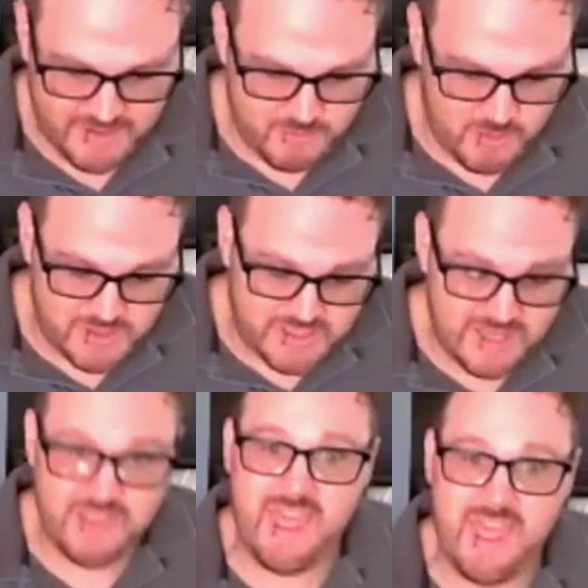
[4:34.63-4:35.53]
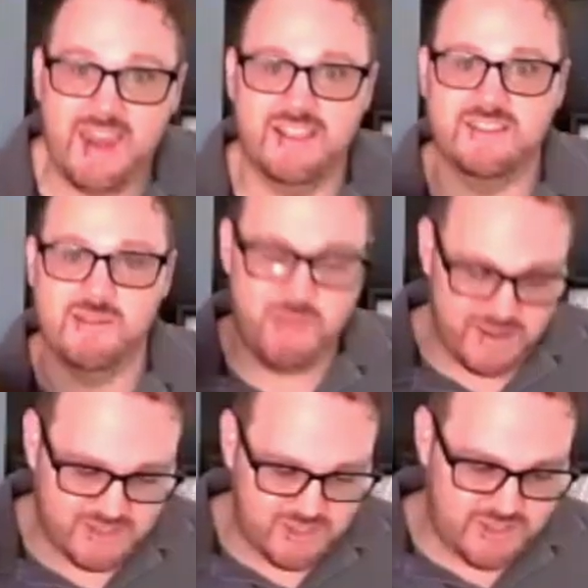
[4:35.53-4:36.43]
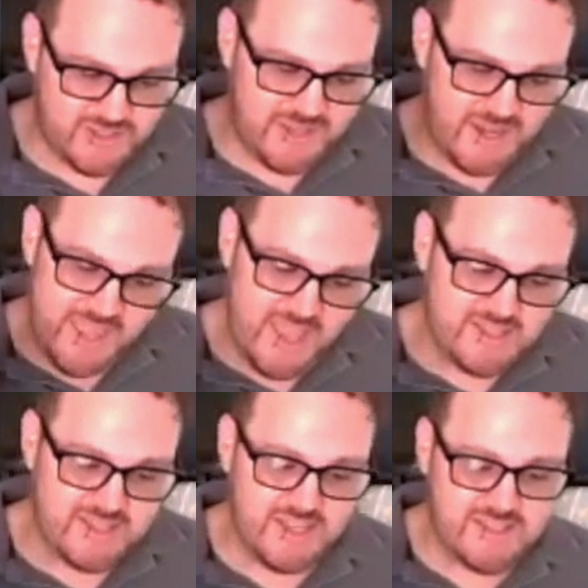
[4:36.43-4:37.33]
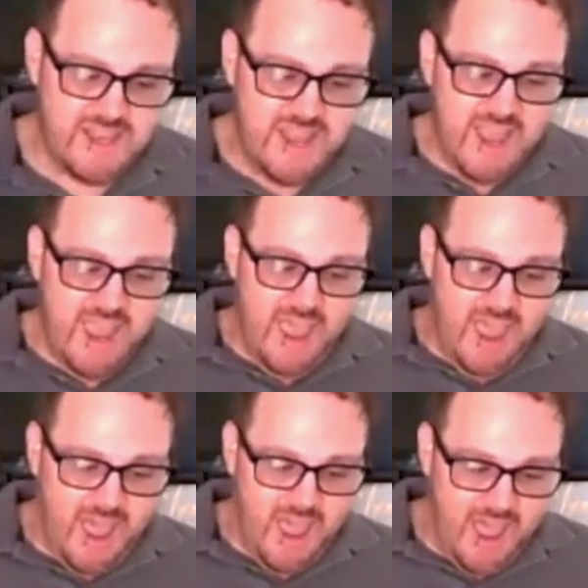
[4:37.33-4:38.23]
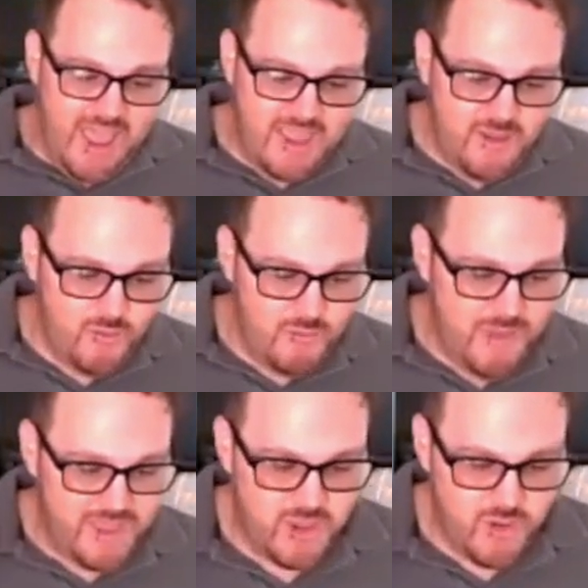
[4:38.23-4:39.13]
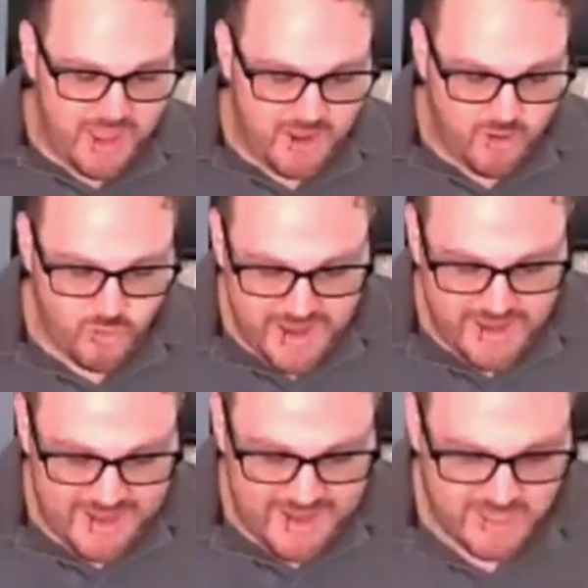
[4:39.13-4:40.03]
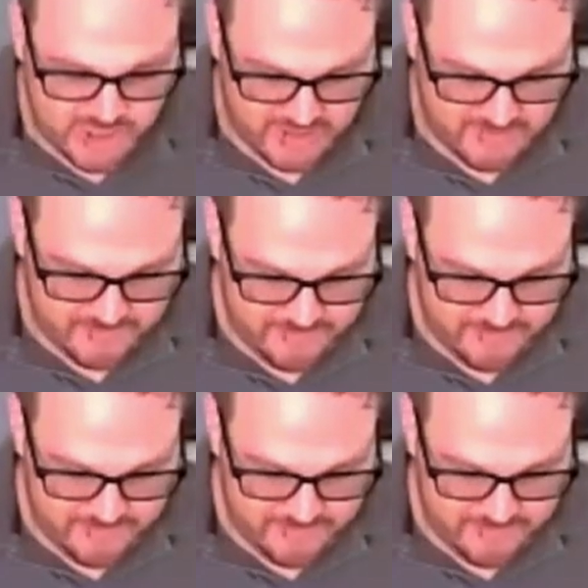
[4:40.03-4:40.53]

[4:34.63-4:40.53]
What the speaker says: But we see that is the message that he gets. It says, I will make you a great nation.